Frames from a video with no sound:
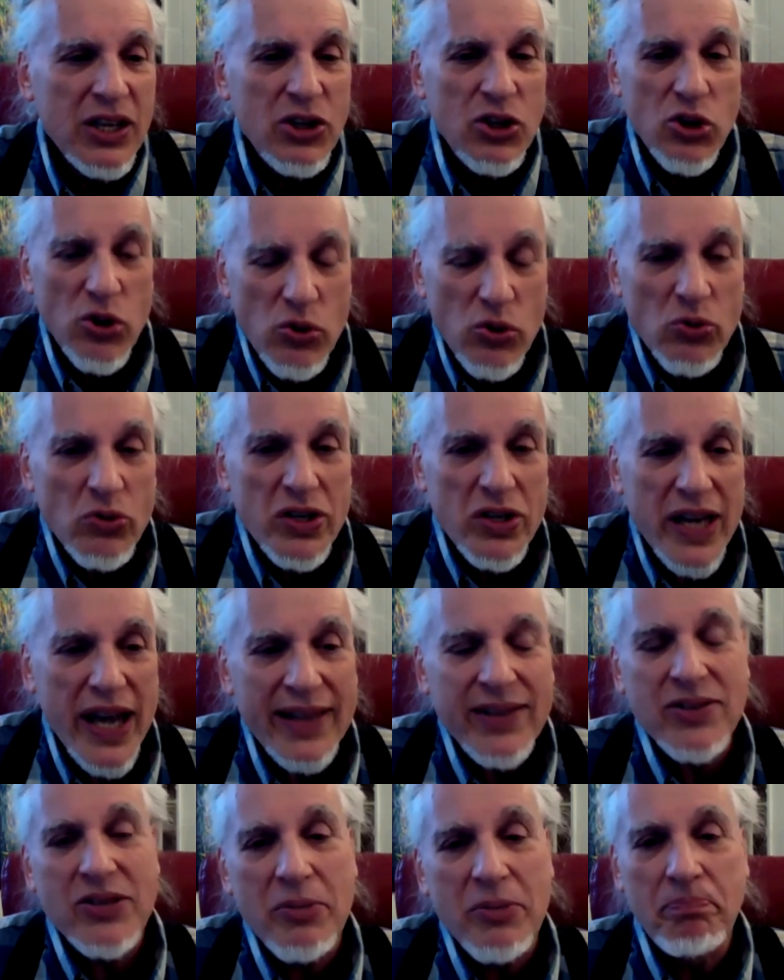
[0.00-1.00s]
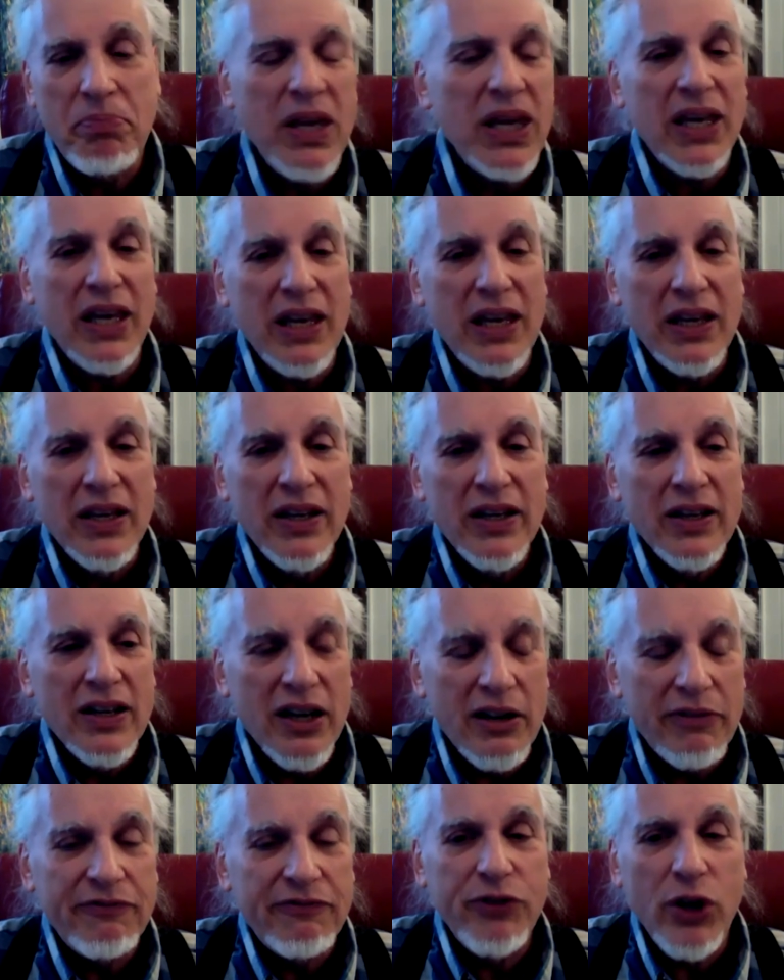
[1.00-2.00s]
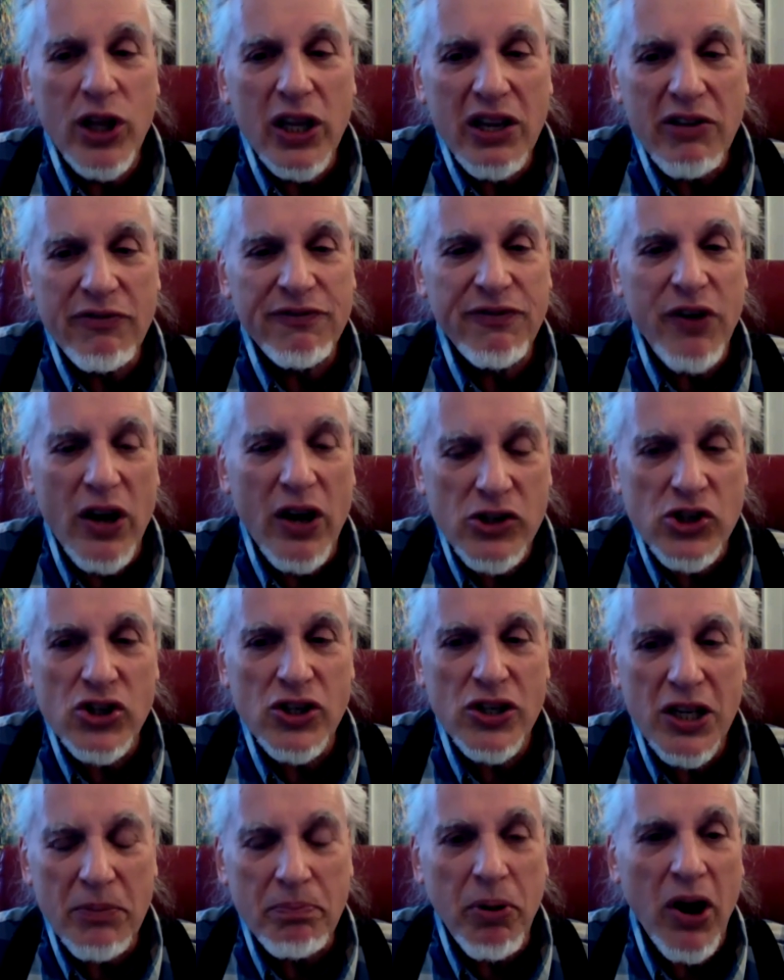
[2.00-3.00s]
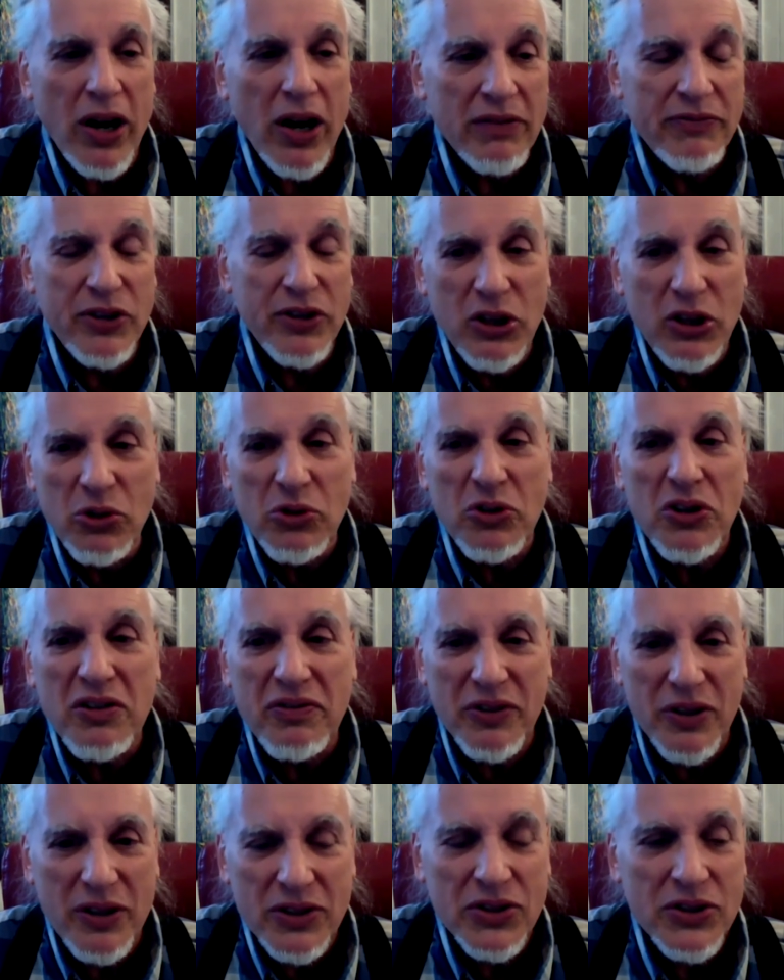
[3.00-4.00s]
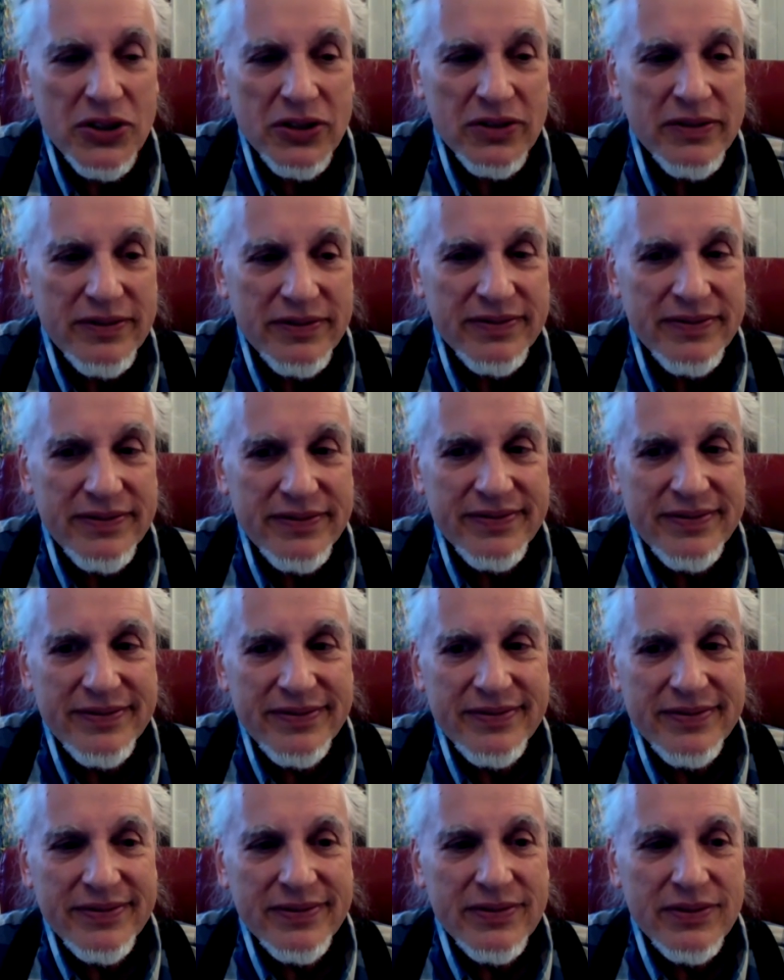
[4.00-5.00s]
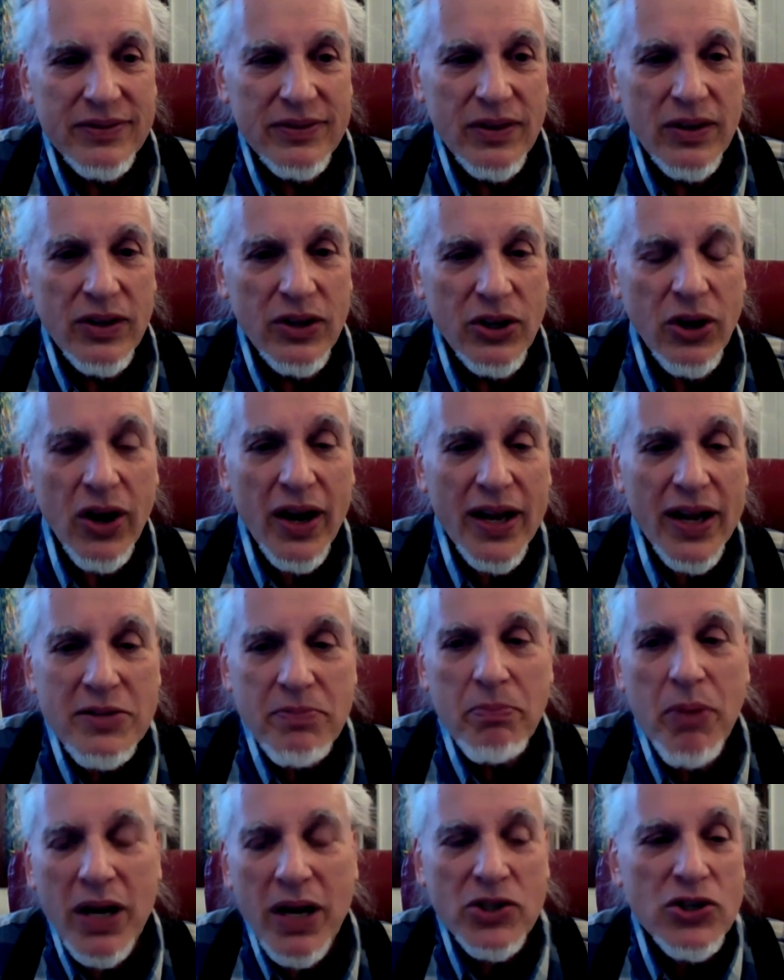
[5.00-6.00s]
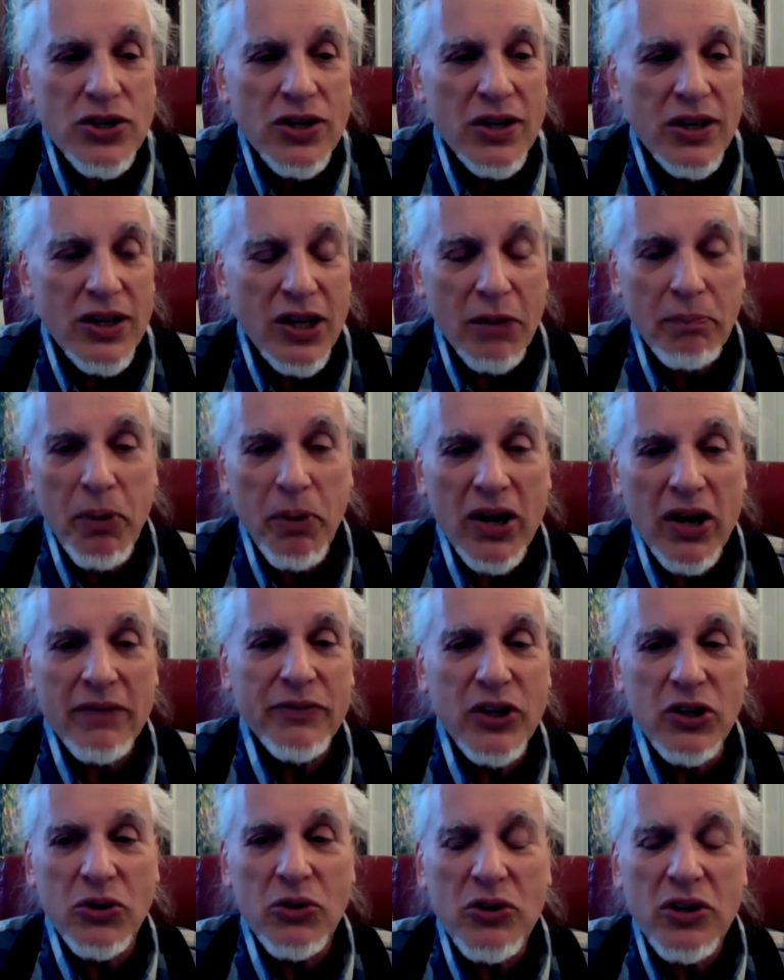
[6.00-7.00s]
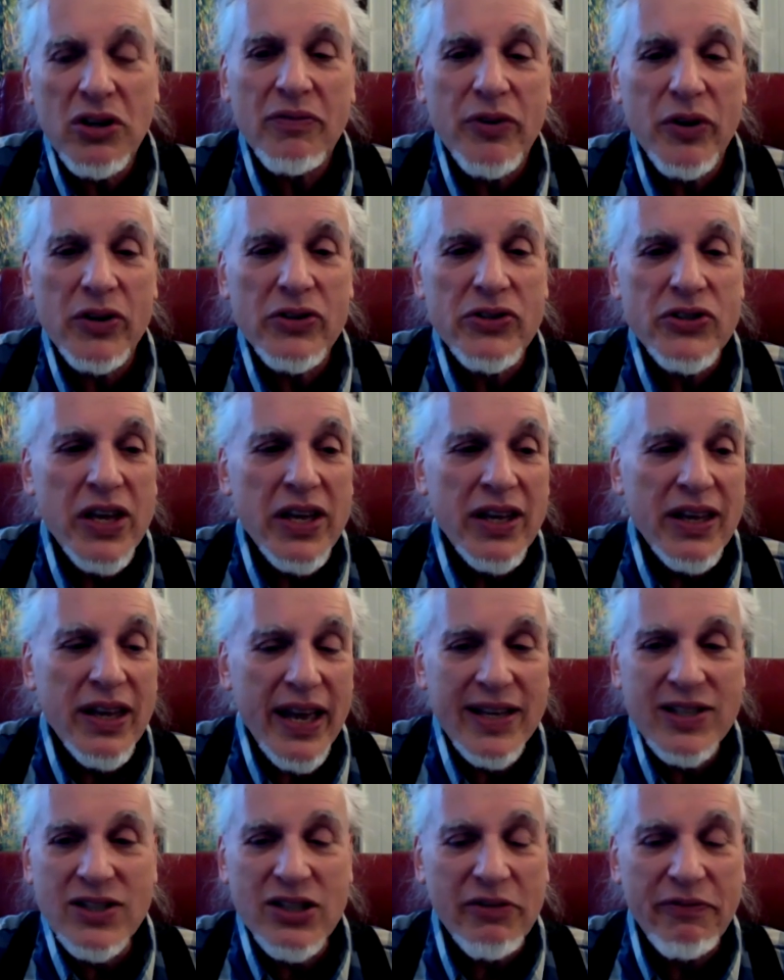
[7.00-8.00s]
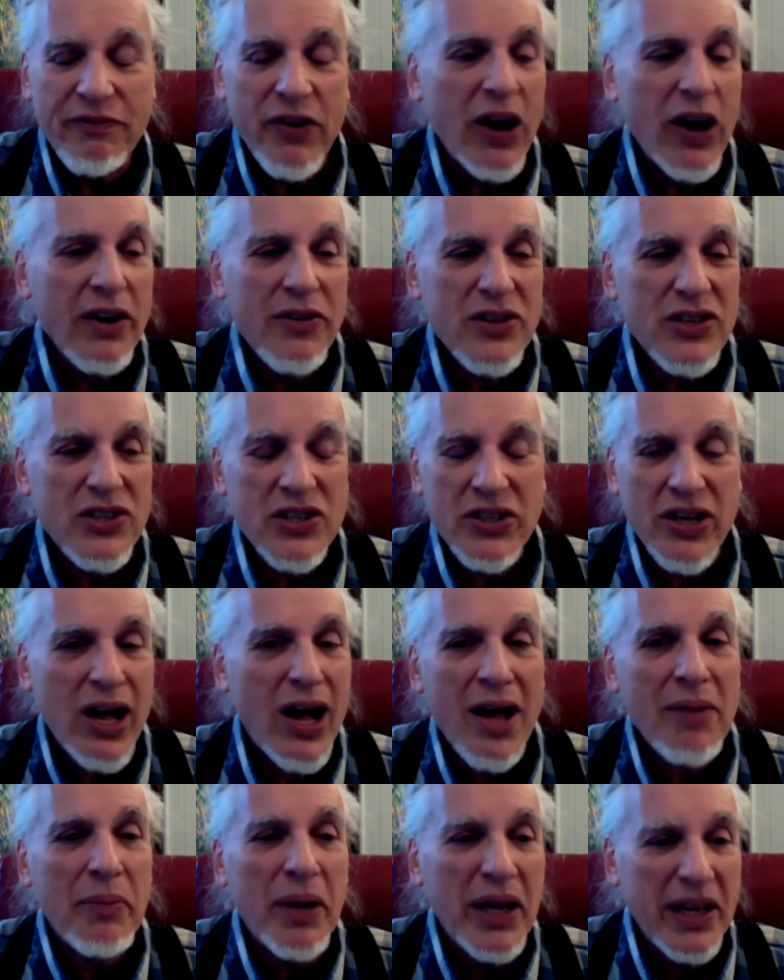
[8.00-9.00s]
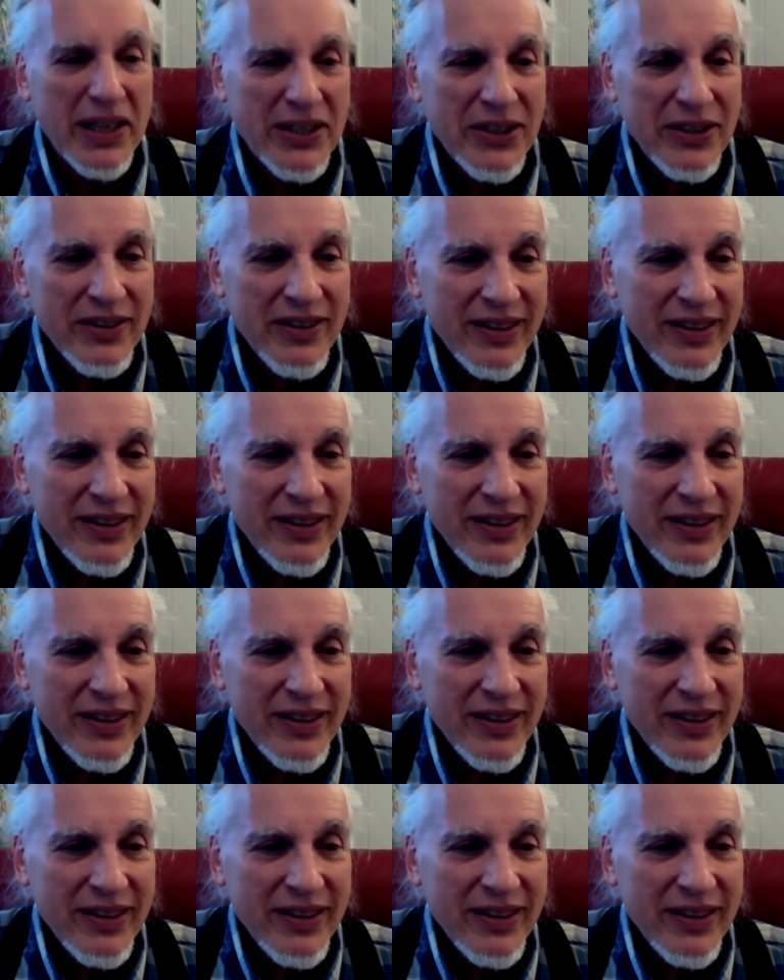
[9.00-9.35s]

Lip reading: You get to be a fully functioning part of the universe. You're as much a part of the universe as the farthest comet.